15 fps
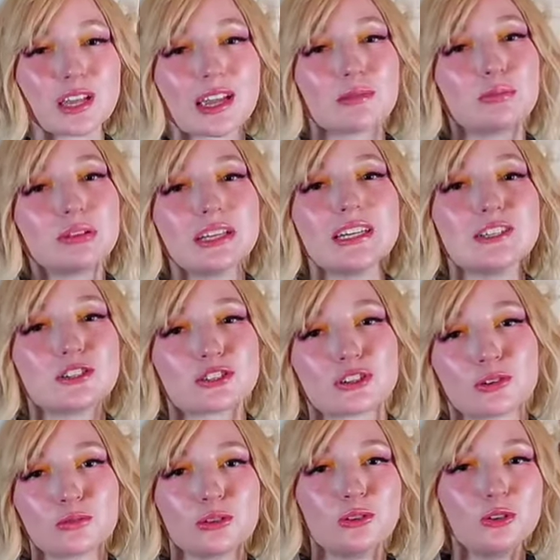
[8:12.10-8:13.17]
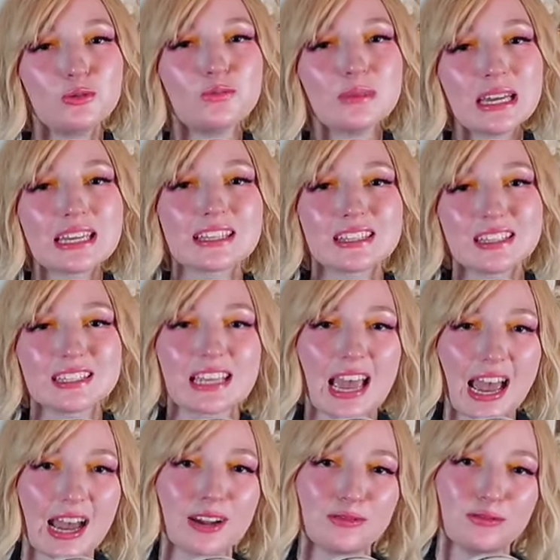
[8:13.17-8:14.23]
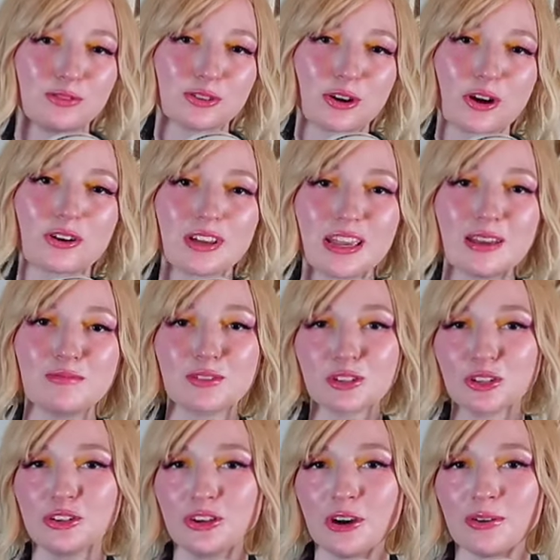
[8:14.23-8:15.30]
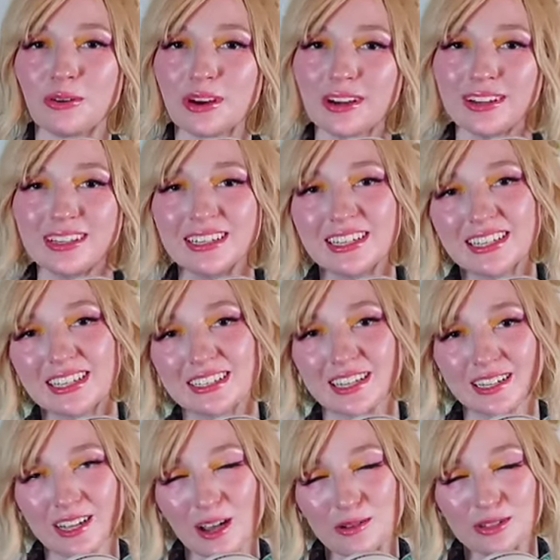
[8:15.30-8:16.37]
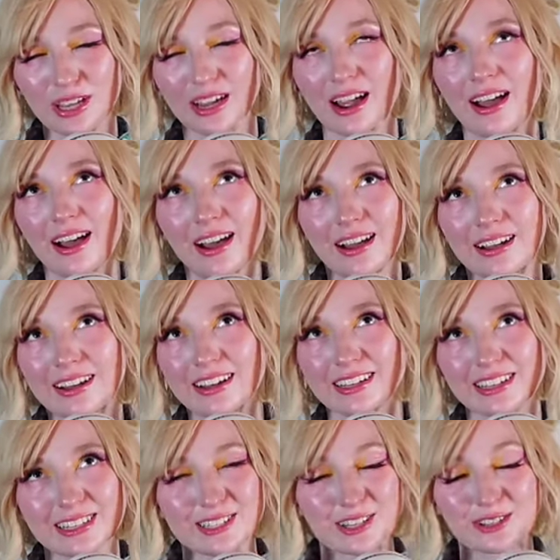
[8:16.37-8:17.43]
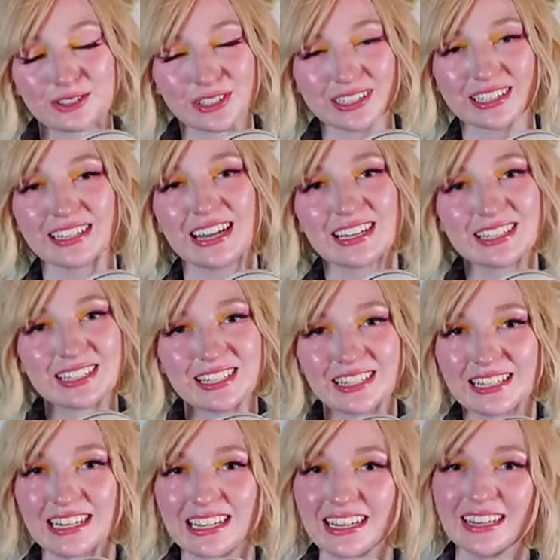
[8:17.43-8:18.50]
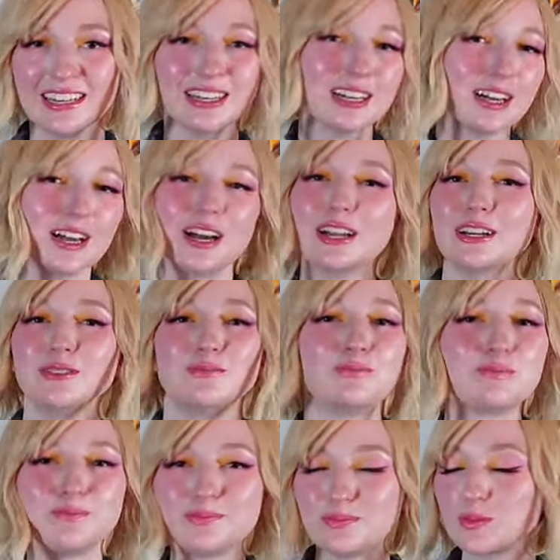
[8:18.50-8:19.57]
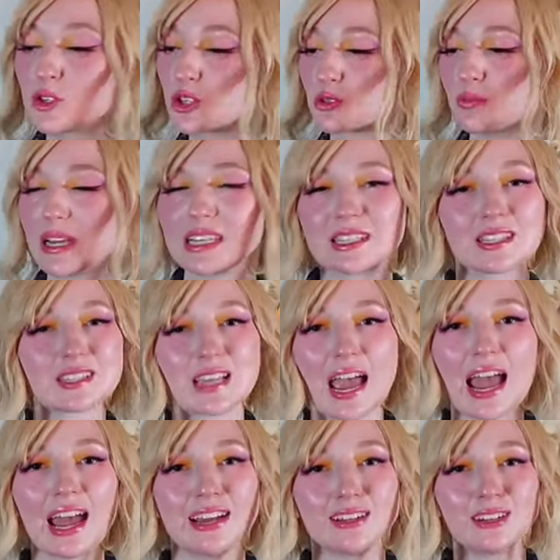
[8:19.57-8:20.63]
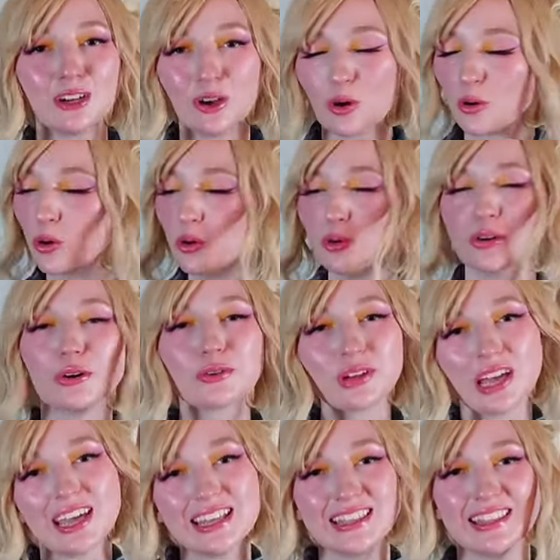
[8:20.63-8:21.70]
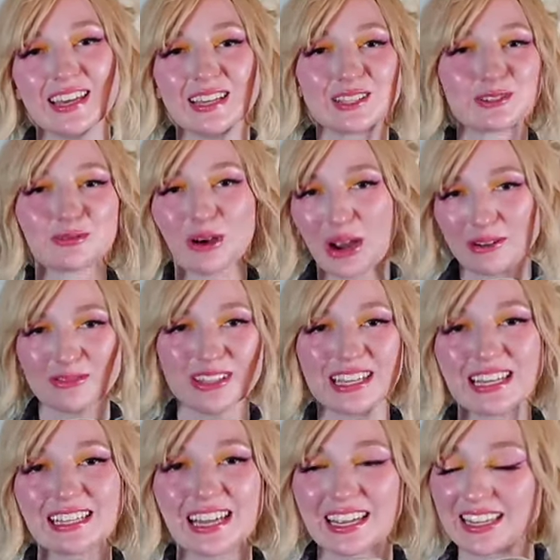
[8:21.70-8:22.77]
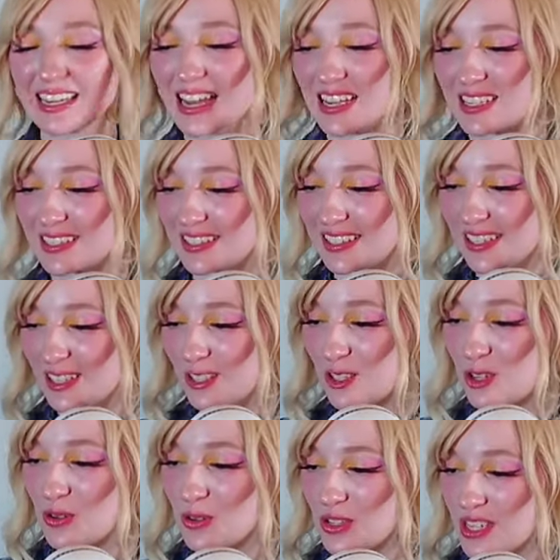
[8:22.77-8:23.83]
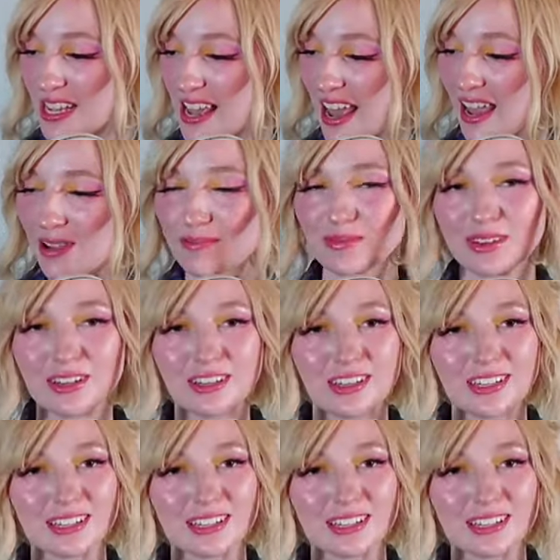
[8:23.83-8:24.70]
was like, please, sir, will you make this ad for our game Klonoa? And that guy was like, ha ha ha, that sounds like an STD. And just makes this ad. Who okayed this? Why were they like, yes, this cutesy game?